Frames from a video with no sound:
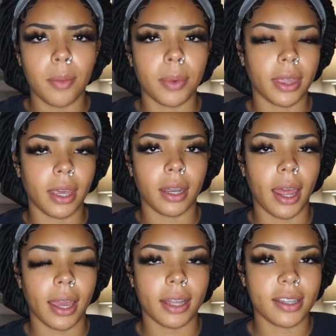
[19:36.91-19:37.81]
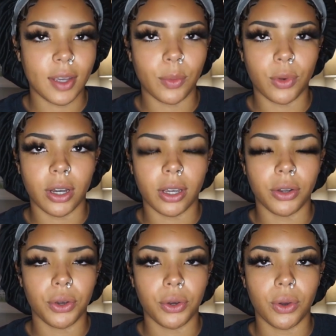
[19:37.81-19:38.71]
But then I get someone
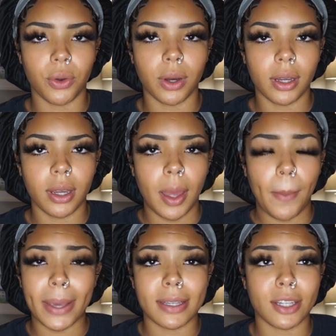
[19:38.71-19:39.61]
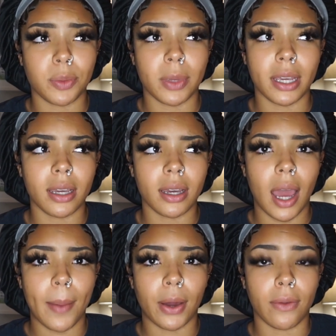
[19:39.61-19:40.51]
who messaged me
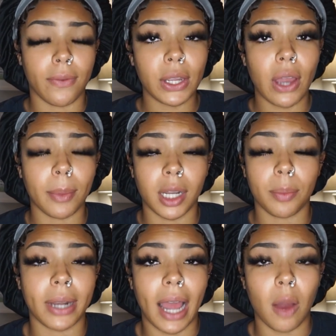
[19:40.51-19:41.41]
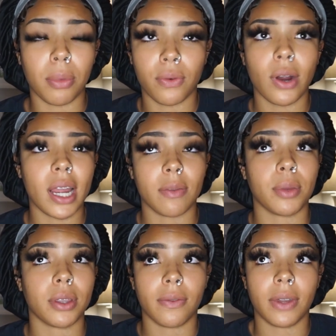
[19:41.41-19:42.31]
about a video I'm going to put out before I even
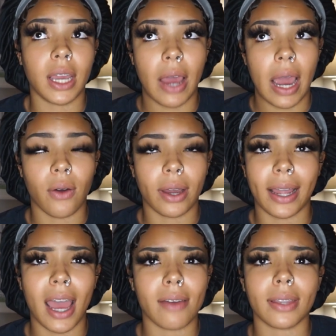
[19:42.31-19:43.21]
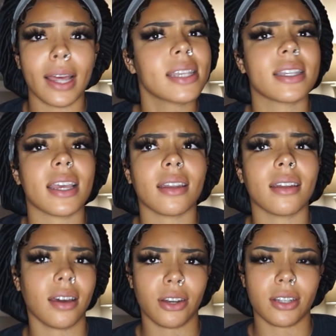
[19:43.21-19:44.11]
put the video out and I have less than
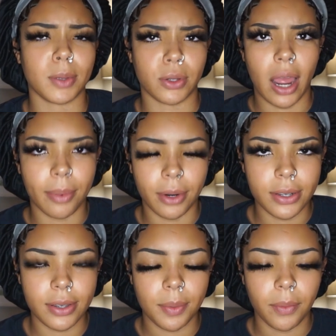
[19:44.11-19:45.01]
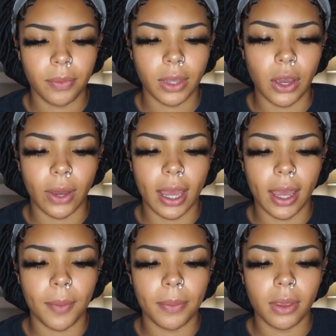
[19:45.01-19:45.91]
100 subscribers, okay?